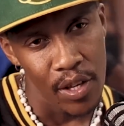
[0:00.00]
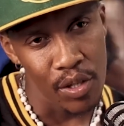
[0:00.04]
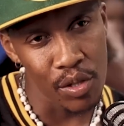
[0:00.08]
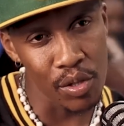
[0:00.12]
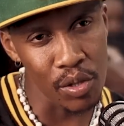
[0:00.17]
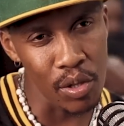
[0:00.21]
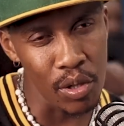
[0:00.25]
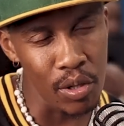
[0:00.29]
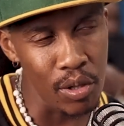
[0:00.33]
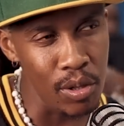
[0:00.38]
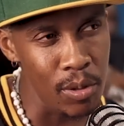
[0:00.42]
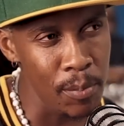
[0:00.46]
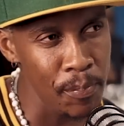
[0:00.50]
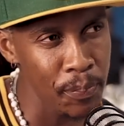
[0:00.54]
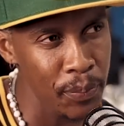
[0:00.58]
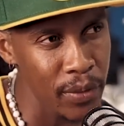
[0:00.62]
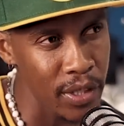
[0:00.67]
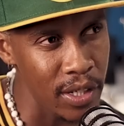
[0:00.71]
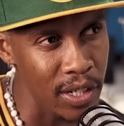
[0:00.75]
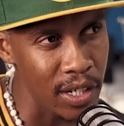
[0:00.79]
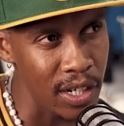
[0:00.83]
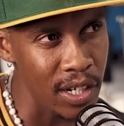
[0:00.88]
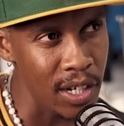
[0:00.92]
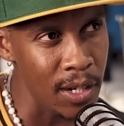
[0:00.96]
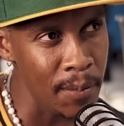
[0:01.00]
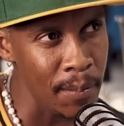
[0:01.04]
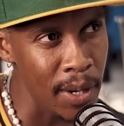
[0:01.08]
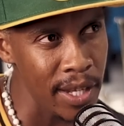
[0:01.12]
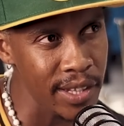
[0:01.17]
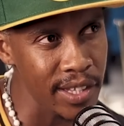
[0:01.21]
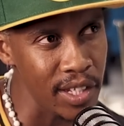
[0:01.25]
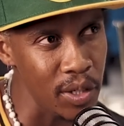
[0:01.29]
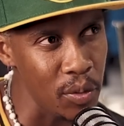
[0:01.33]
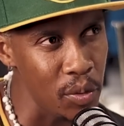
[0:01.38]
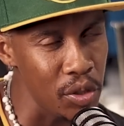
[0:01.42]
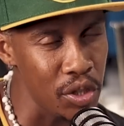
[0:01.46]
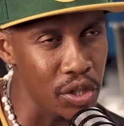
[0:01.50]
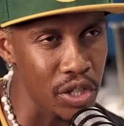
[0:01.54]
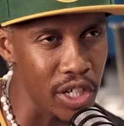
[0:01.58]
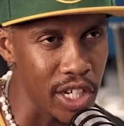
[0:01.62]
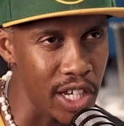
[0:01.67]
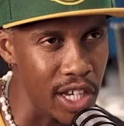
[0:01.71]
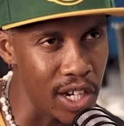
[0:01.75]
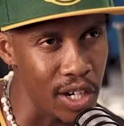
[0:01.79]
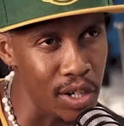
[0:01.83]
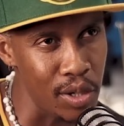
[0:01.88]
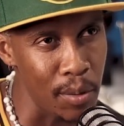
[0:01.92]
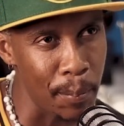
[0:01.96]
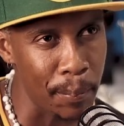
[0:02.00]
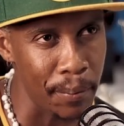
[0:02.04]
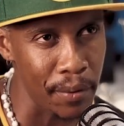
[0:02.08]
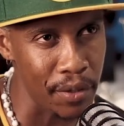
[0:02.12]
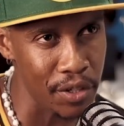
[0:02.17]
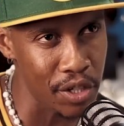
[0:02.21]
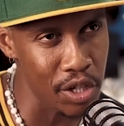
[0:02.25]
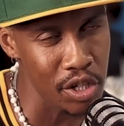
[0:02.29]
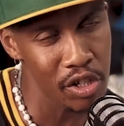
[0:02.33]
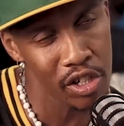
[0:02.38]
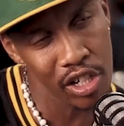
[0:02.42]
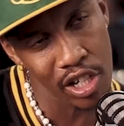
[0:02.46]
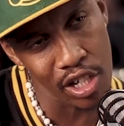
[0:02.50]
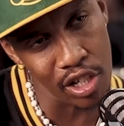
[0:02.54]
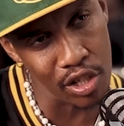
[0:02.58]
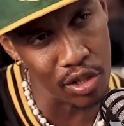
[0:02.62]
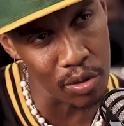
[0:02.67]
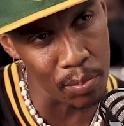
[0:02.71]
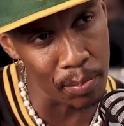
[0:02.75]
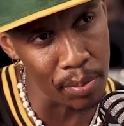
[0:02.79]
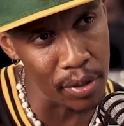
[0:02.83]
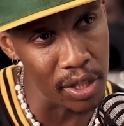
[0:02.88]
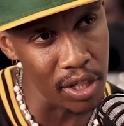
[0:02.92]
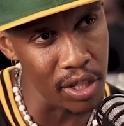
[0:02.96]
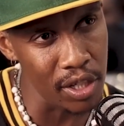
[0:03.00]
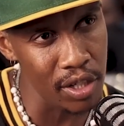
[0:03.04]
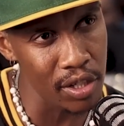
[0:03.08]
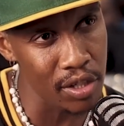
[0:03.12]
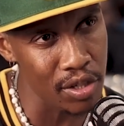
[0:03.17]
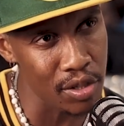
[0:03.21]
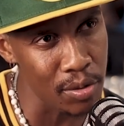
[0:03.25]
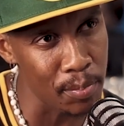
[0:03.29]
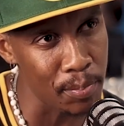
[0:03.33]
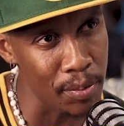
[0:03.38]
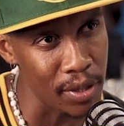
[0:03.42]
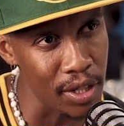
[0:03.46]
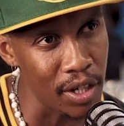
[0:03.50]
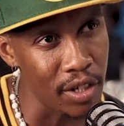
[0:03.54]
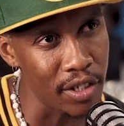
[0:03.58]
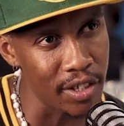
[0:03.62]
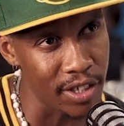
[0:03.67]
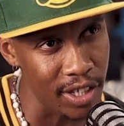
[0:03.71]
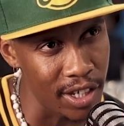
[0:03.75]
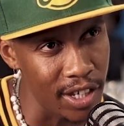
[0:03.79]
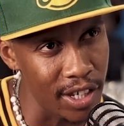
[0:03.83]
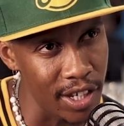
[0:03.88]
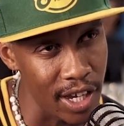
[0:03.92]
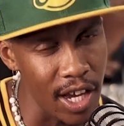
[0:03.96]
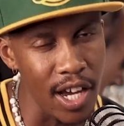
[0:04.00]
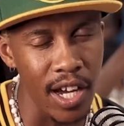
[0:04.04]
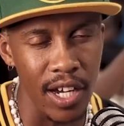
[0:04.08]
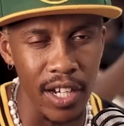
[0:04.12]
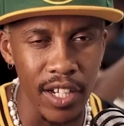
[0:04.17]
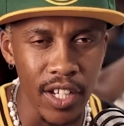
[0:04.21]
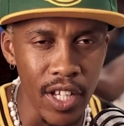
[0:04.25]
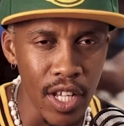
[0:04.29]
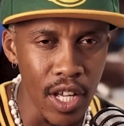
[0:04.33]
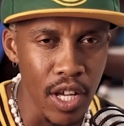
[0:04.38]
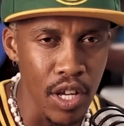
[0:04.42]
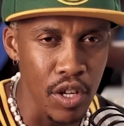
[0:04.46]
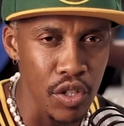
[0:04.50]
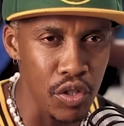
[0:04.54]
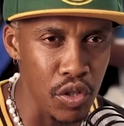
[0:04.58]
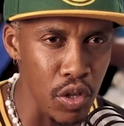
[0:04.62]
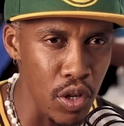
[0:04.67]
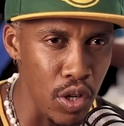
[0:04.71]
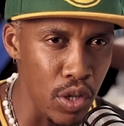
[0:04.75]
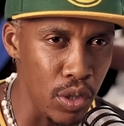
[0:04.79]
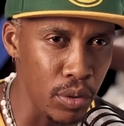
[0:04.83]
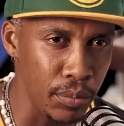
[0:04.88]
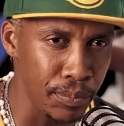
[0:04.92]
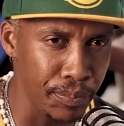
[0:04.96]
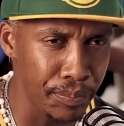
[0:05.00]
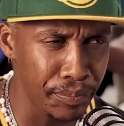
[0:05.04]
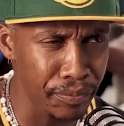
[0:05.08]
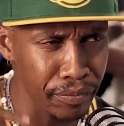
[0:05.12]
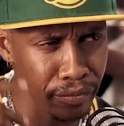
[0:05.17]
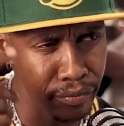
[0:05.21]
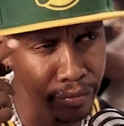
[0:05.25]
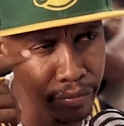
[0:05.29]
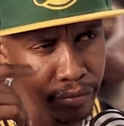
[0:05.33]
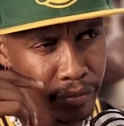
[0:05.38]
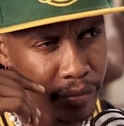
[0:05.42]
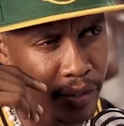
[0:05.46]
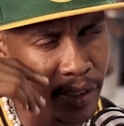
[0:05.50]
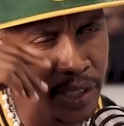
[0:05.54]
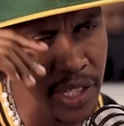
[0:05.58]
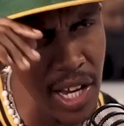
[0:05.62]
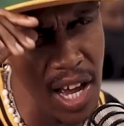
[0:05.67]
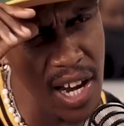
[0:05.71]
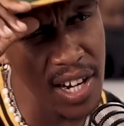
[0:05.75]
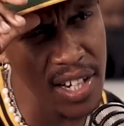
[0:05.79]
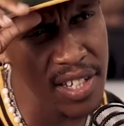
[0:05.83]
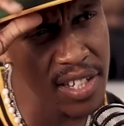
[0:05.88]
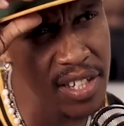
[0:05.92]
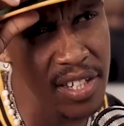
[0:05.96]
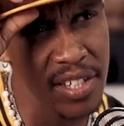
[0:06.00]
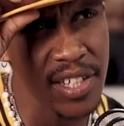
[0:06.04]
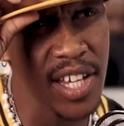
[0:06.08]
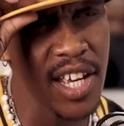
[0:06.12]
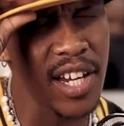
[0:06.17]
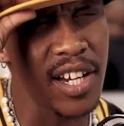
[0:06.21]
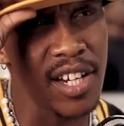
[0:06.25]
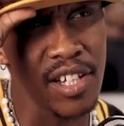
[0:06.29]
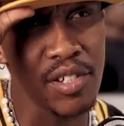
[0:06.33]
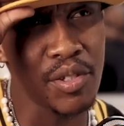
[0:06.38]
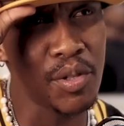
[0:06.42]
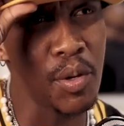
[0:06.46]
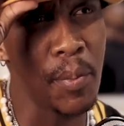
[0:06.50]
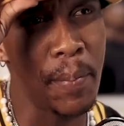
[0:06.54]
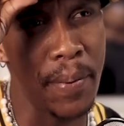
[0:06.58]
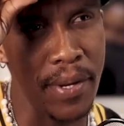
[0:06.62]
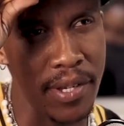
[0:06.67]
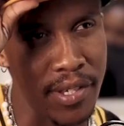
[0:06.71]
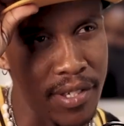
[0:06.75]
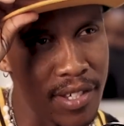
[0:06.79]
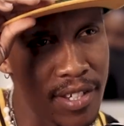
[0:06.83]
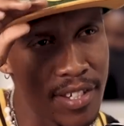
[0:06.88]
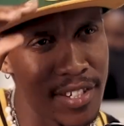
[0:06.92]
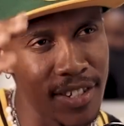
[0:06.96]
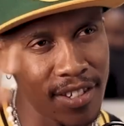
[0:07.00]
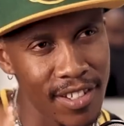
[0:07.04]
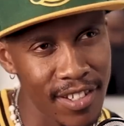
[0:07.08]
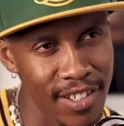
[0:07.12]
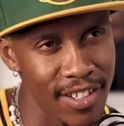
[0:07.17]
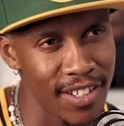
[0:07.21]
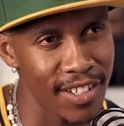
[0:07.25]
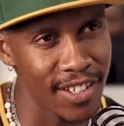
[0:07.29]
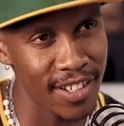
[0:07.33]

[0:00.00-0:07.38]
So um, I think we should get an opportunity to. Let's be, give you a chance, right? There. Yeah. So, yeah, let's just get let's do business.